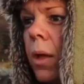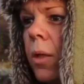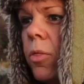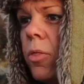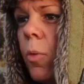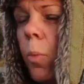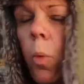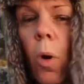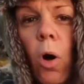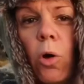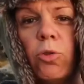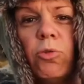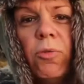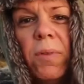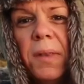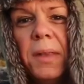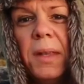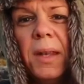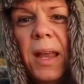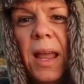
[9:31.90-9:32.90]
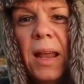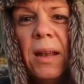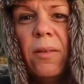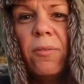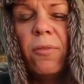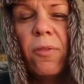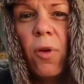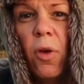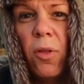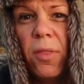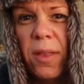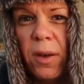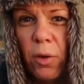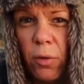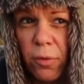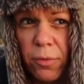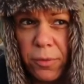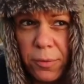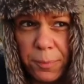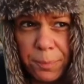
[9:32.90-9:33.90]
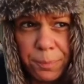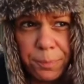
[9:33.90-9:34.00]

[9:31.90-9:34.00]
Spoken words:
the water isn't in further enough.